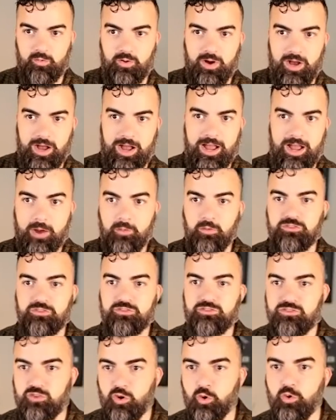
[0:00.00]
I was
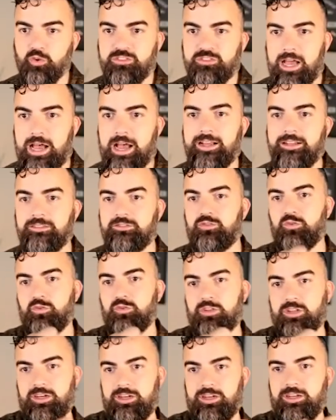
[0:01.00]
so tied to
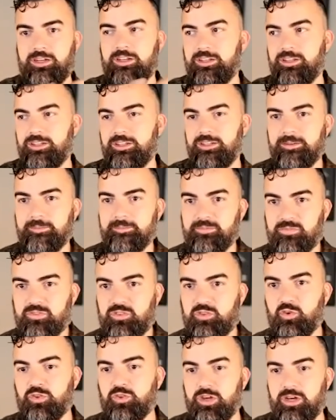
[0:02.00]
the
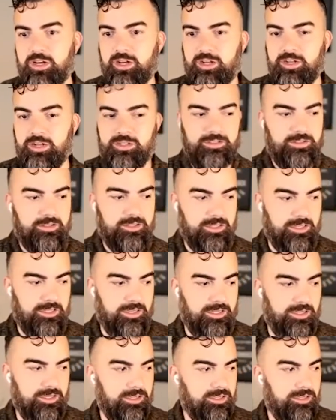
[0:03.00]
to the
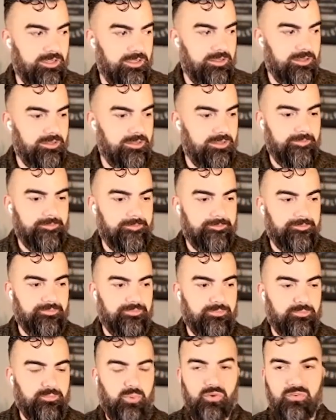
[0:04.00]
the
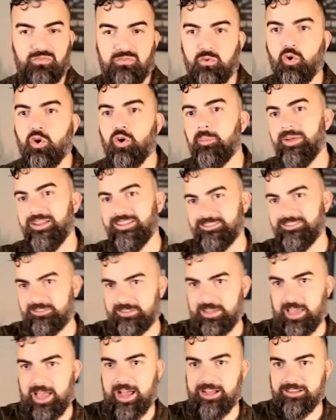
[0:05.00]
performance
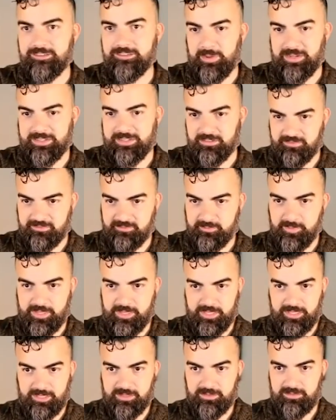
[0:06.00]
aspect of
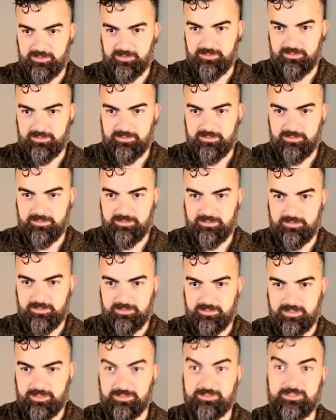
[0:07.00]
me
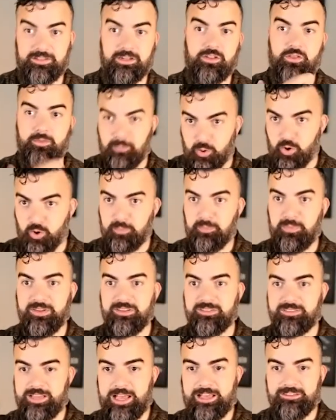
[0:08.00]
instead of the
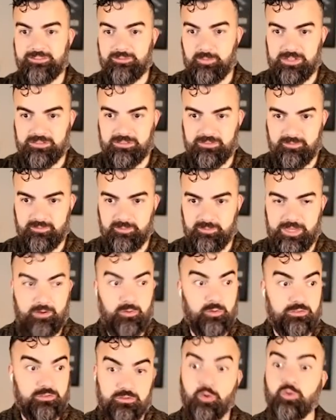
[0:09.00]
purpose aspect of me. I
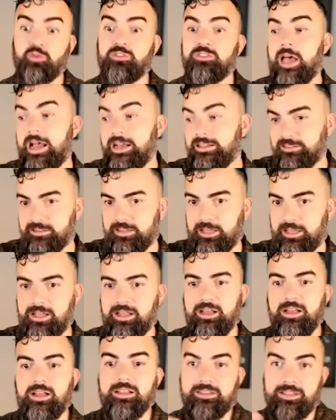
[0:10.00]
was so tied to that.
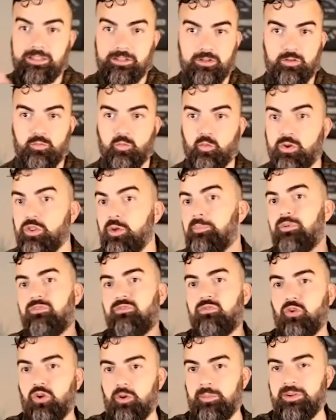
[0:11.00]
Then the, when the
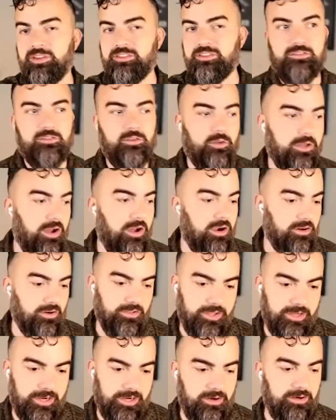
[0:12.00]
performance is no longer
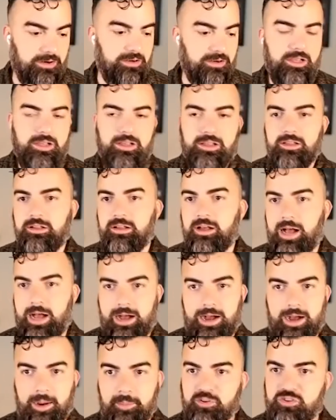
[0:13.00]
there,
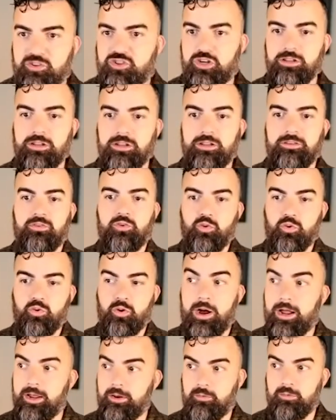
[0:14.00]
I'm a shell of who I